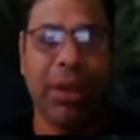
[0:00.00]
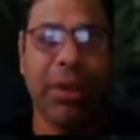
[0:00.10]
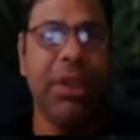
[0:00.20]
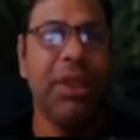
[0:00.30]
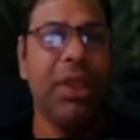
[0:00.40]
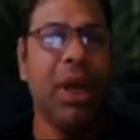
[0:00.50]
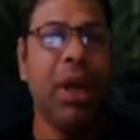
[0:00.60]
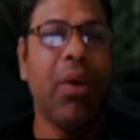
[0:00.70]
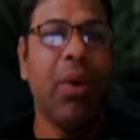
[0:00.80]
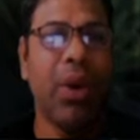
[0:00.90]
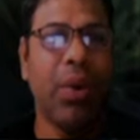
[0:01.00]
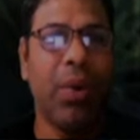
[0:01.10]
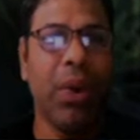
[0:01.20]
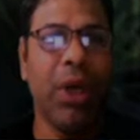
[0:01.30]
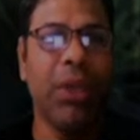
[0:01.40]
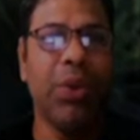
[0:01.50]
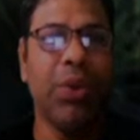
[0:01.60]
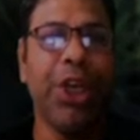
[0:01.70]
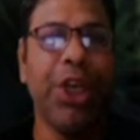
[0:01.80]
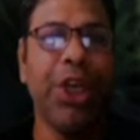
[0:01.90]
These are our words.
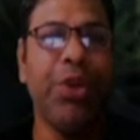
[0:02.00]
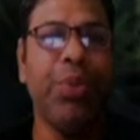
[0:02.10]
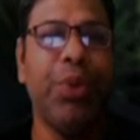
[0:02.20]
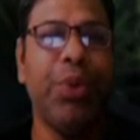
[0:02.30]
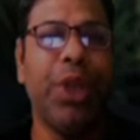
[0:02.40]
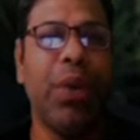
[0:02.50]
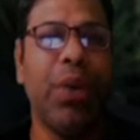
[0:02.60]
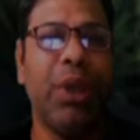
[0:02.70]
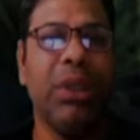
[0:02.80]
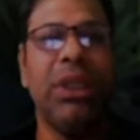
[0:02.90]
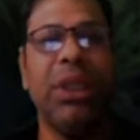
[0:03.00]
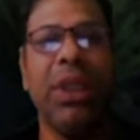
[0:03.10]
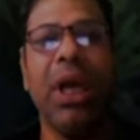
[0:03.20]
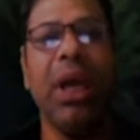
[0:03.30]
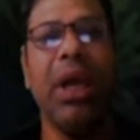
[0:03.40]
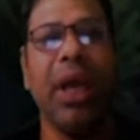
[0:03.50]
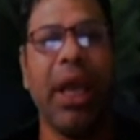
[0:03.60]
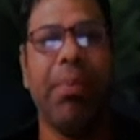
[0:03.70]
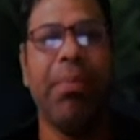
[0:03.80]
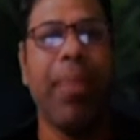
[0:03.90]
We need to put the words in the
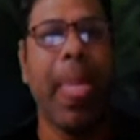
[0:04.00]
gap.